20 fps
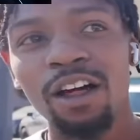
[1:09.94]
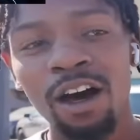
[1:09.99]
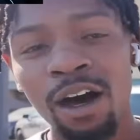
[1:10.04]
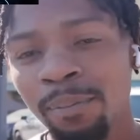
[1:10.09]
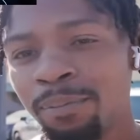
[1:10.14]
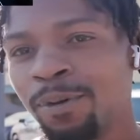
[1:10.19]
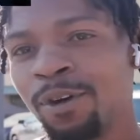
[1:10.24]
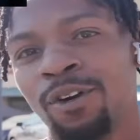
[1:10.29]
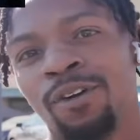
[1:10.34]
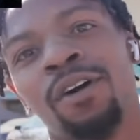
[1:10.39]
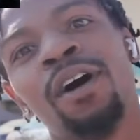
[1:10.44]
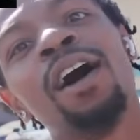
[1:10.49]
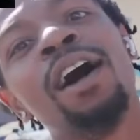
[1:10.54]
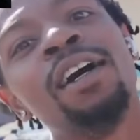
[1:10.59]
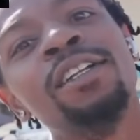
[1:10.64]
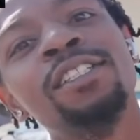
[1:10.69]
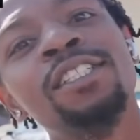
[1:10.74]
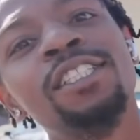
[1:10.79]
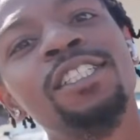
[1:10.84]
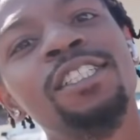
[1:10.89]
Up
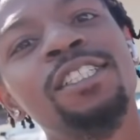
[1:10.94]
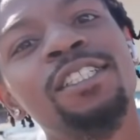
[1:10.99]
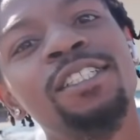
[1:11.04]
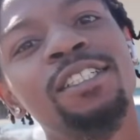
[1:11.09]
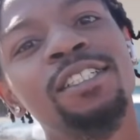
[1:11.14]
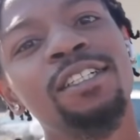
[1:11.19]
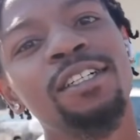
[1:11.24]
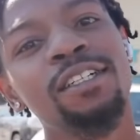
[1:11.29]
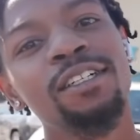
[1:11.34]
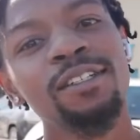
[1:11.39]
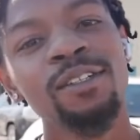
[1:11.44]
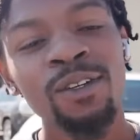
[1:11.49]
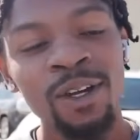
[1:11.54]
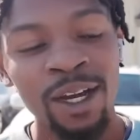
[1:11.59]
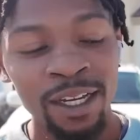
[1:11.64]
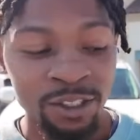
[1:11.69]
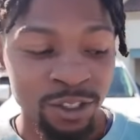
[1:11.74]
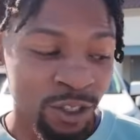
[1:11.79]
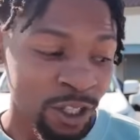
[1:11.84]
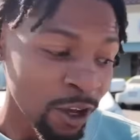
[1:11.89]
Garage. You
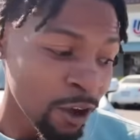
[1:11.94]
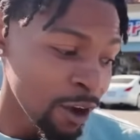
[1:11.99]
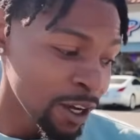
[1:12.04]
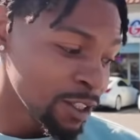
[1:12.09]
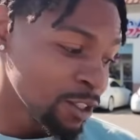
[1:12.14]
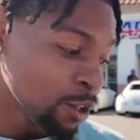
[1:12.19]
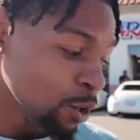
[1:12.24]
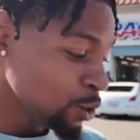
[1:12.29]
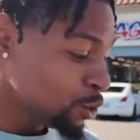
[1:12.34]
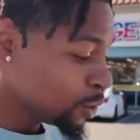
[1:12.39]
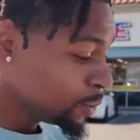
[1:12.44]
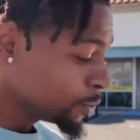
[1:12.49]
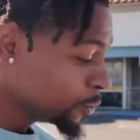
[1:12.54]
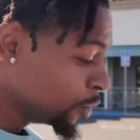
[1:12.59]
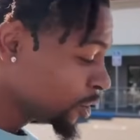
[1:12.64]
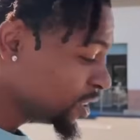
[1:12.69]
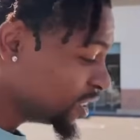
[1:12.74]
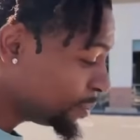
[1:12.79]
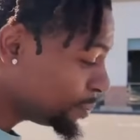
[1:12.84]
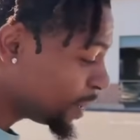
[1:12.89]
guys know I told you I'm
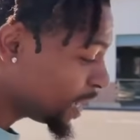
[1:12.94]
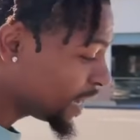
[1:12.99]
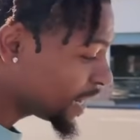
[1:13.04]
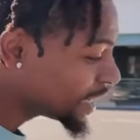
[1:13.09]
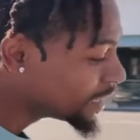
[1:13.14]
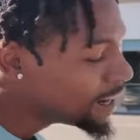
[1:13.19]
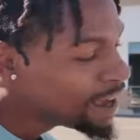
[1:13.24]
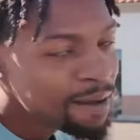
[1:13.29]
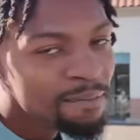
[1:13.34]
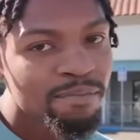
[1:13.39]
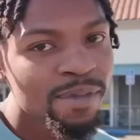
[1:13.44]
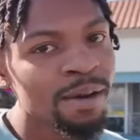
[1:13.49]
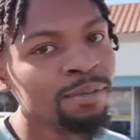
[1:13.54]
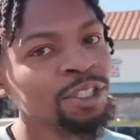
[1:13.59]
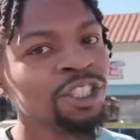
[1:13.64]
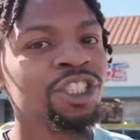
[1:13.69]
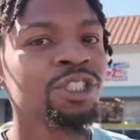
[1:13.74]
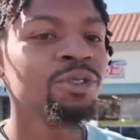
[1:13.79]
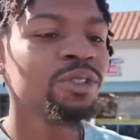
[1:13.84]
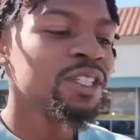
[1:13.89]
going to Japan. I'm
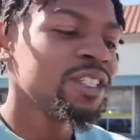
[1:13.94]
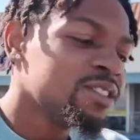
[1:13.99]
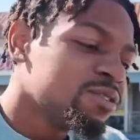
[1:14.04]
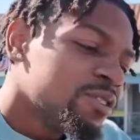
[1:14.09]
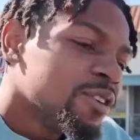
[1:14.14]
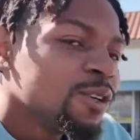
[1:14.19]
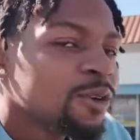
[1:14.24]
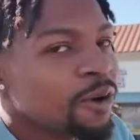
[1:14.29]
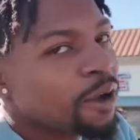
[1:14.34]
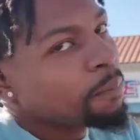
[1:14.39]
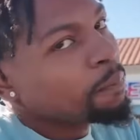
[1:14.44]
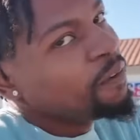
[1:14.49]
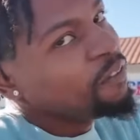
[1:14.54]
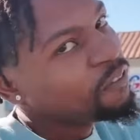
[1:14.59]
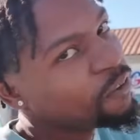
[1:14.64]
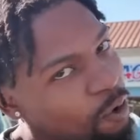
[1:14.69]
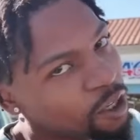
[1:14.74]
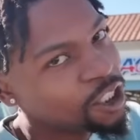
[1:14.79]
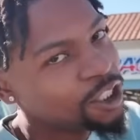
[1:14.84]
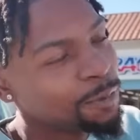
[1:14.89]
gonna shoot this real quick
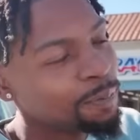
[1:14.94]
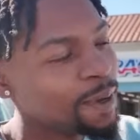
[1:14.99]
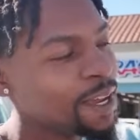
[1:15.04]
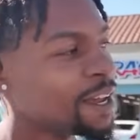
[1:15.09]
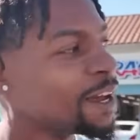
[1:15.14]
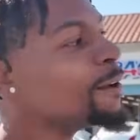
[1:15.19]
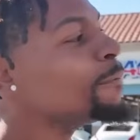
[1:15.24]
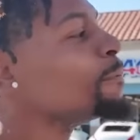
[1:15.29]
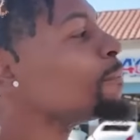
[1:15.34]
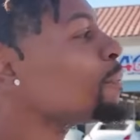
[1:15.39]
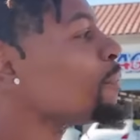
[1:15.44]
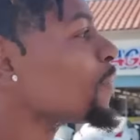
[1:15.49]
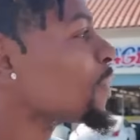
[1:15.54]
before Japan.